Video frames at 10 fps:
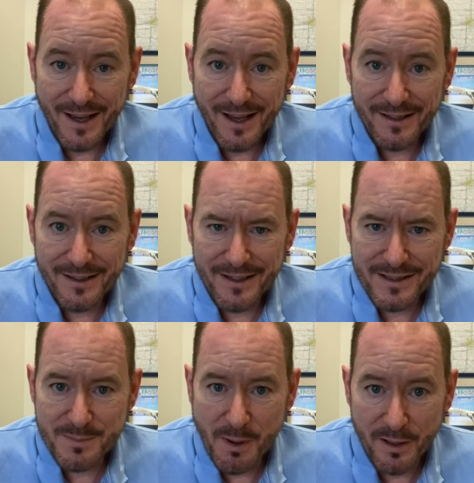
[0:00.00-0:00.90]
And
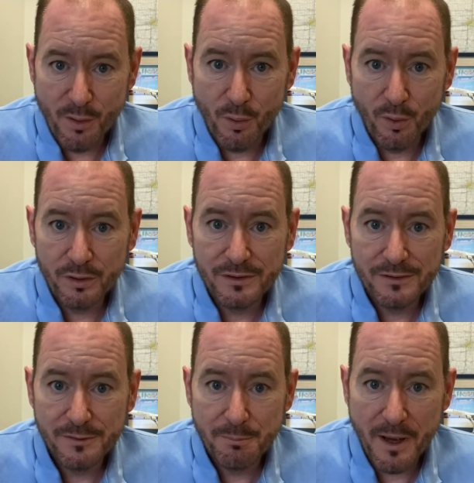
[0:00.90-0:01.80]
it's my goal,
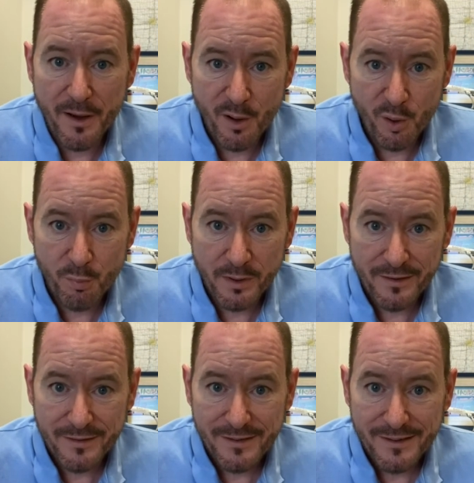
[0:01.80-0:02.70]
my hope,
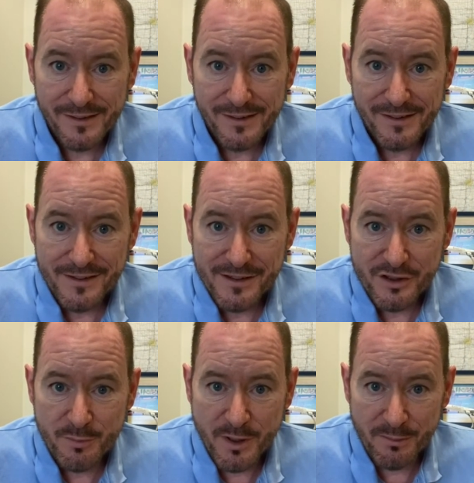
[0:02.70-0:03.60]

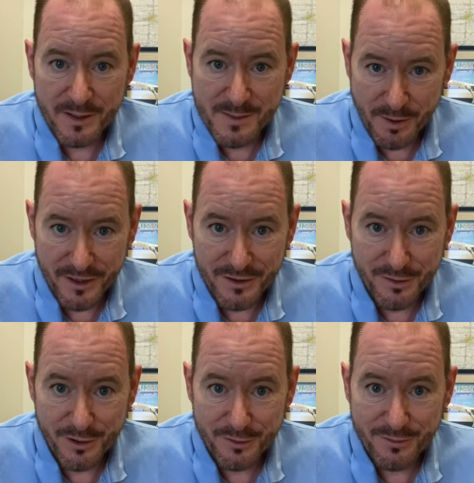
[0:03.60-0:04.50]
to be able to explain it to
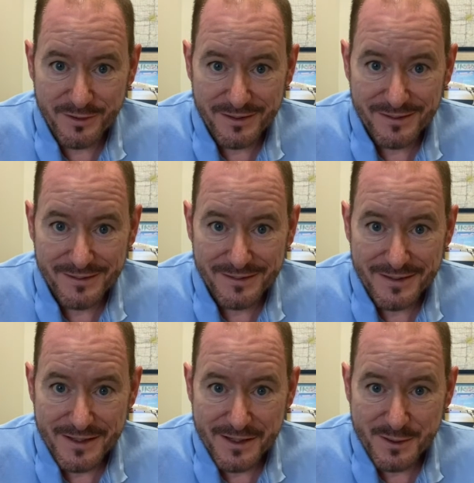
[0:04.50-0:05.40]
you.
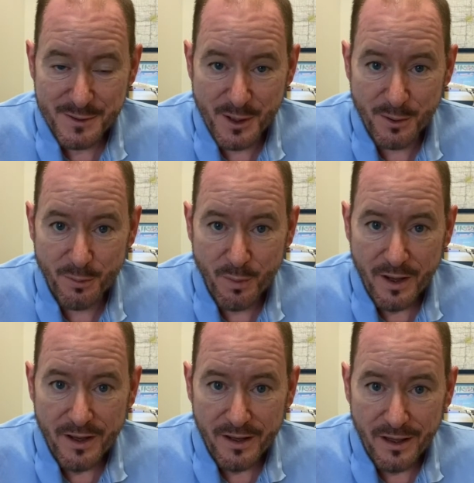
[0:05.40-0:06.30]
So
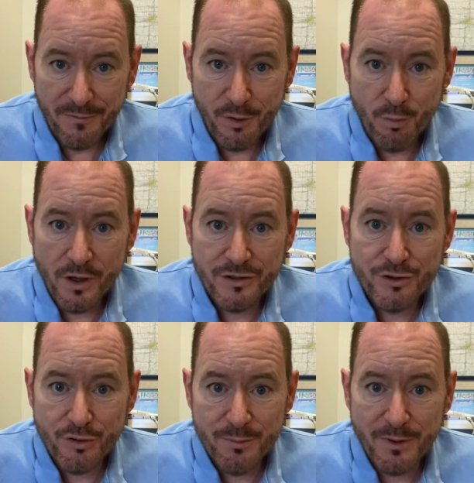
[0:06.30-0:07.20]
if you want to
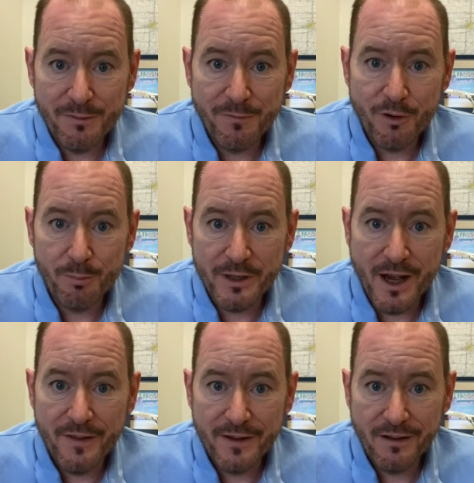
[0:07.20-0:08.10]
join me for
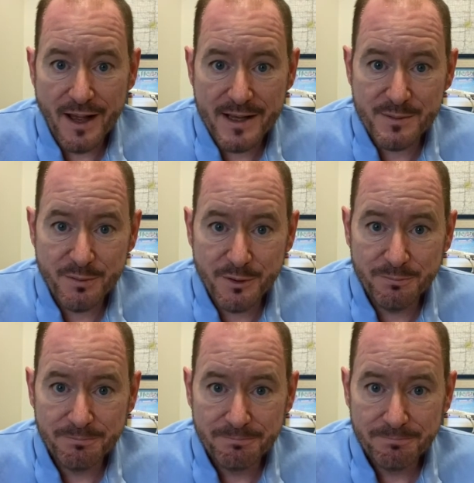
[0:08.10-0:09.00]
Beyond the
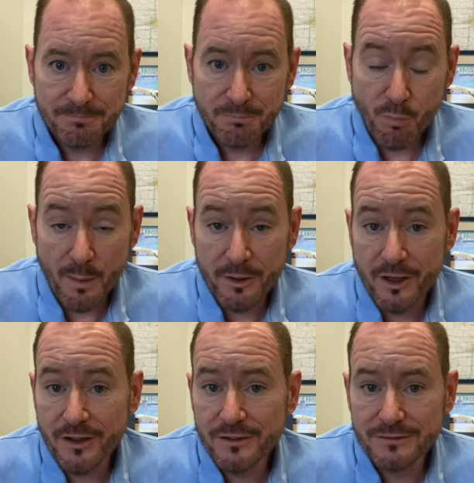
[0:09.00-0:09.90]
Classroom
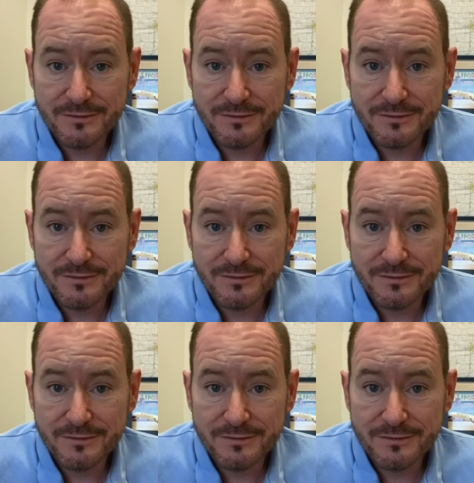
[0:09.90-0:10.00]
webinar.